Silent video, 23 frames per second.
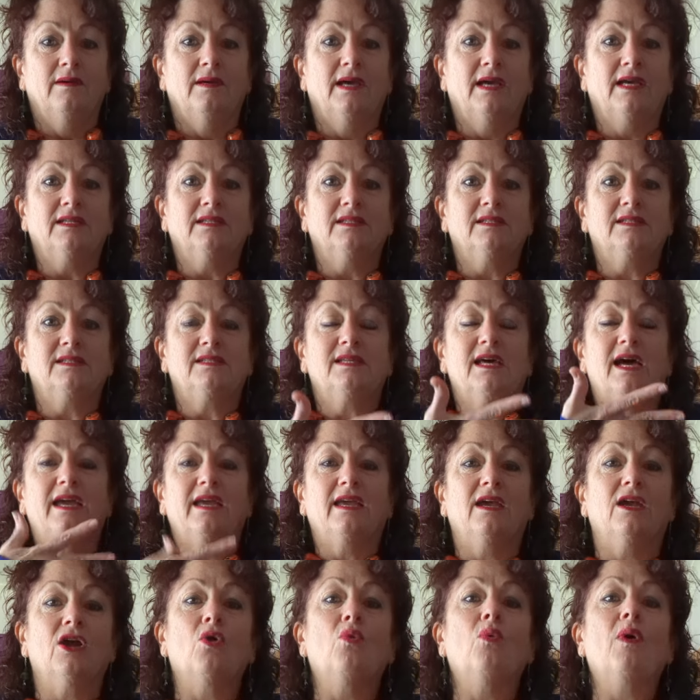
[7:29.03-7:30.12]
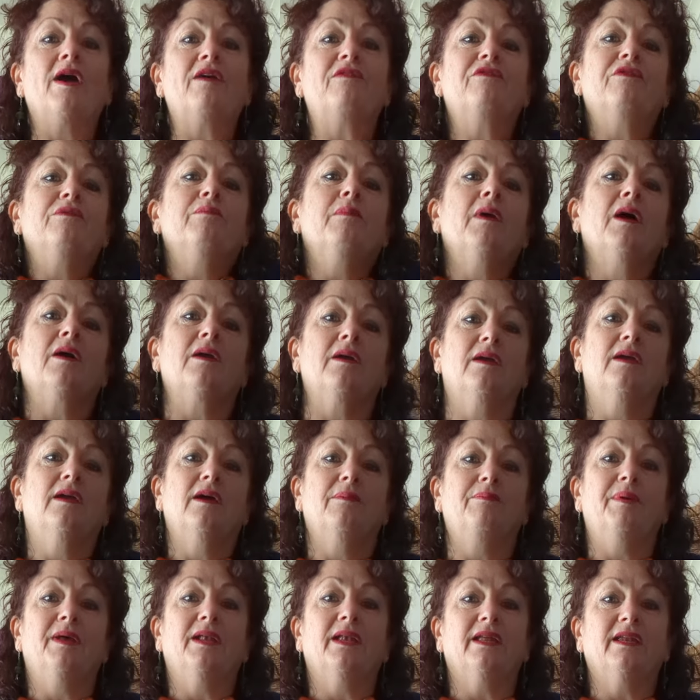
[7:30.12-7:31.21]
And it's taking away from my
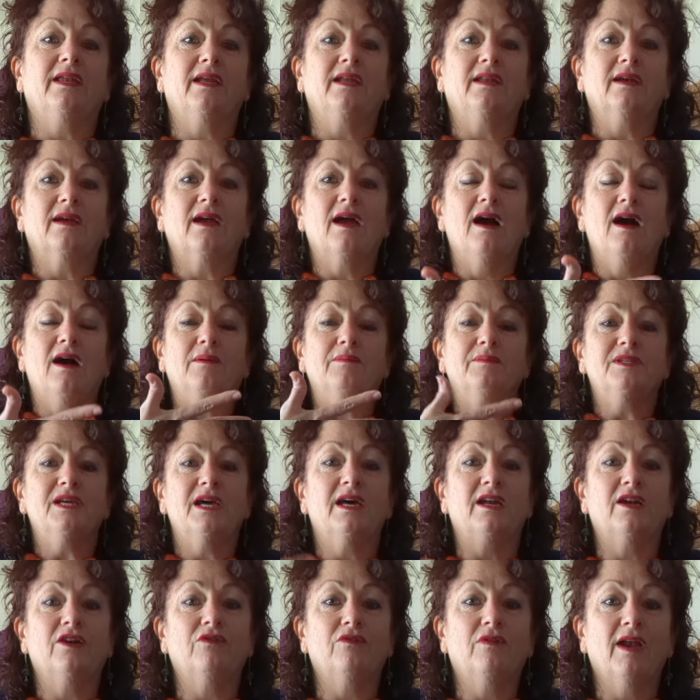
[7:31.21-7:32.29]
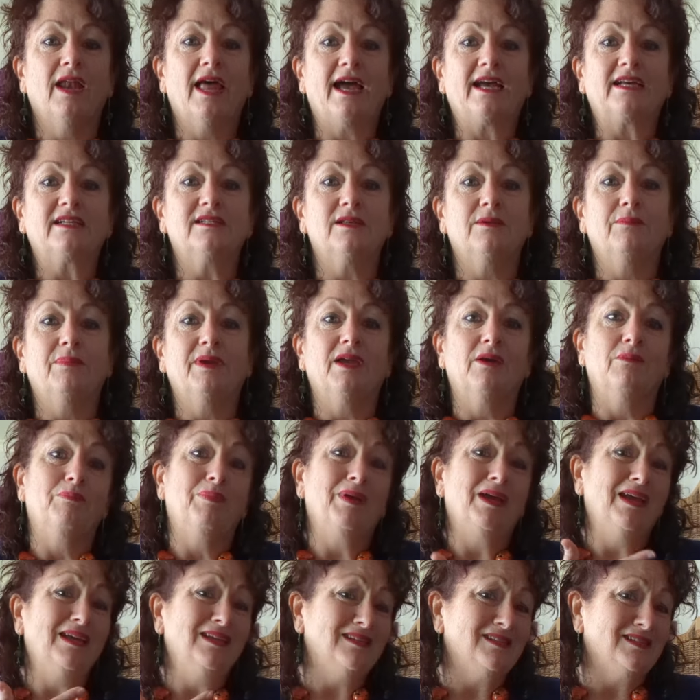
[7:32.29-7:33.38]
ability to calm down and relax and be at
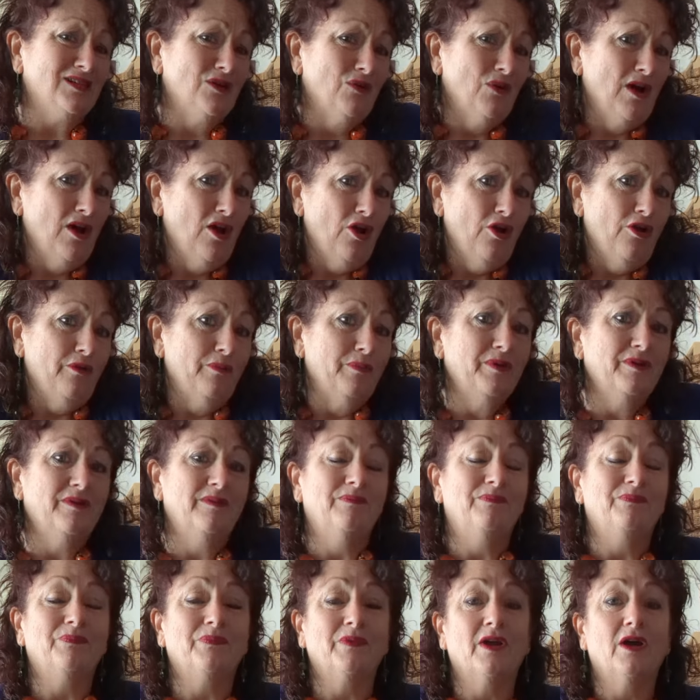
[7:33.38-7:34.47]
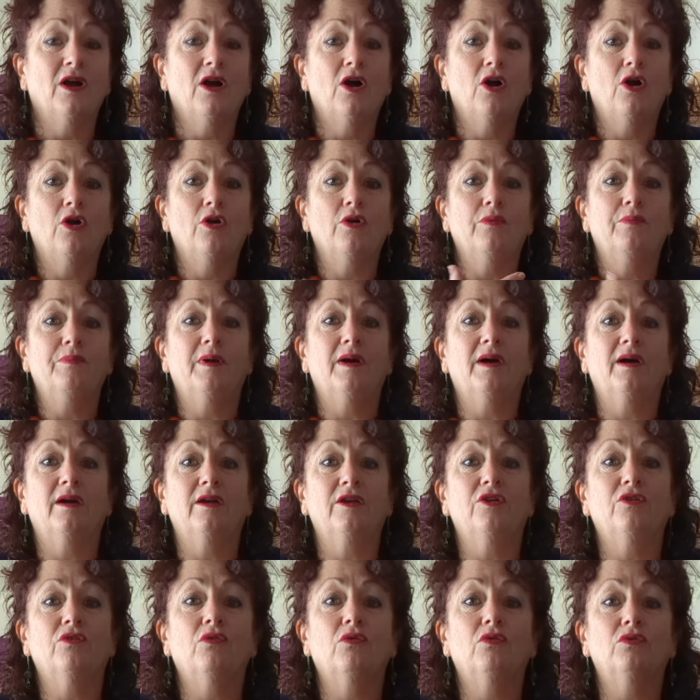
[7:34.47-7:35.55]
peace. So I hope
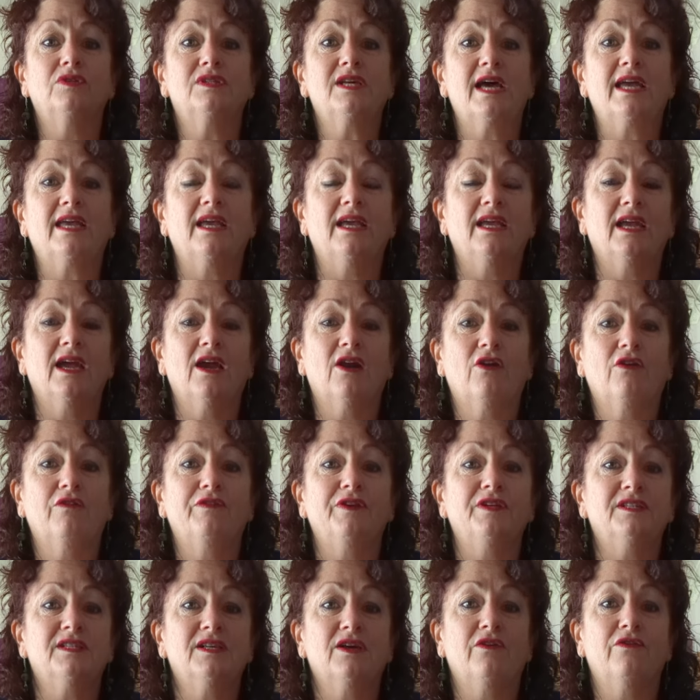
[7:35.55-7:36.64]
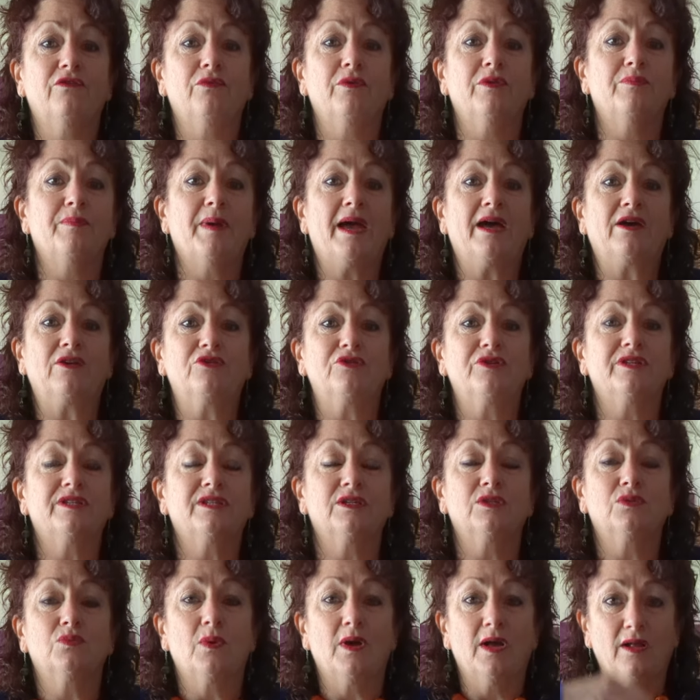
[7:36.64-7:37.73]
you're all taking care of yourself with boundaries
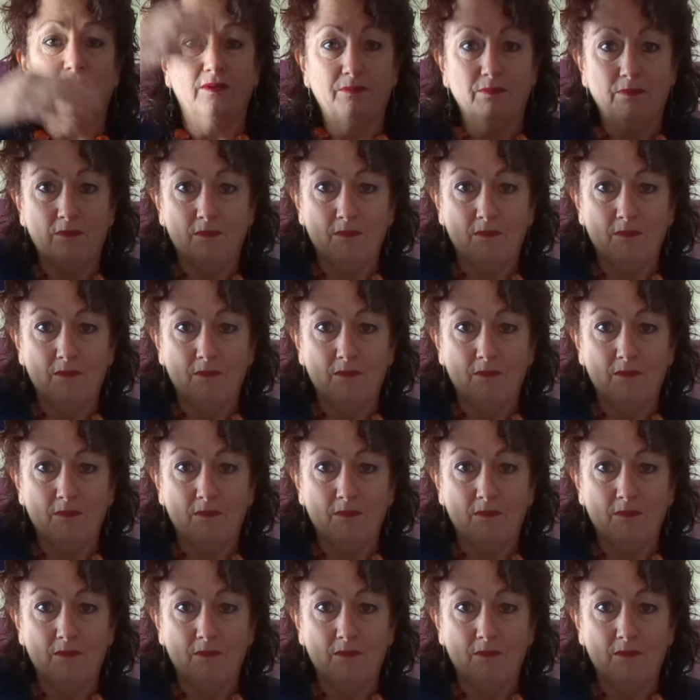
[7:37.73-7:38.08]
as well.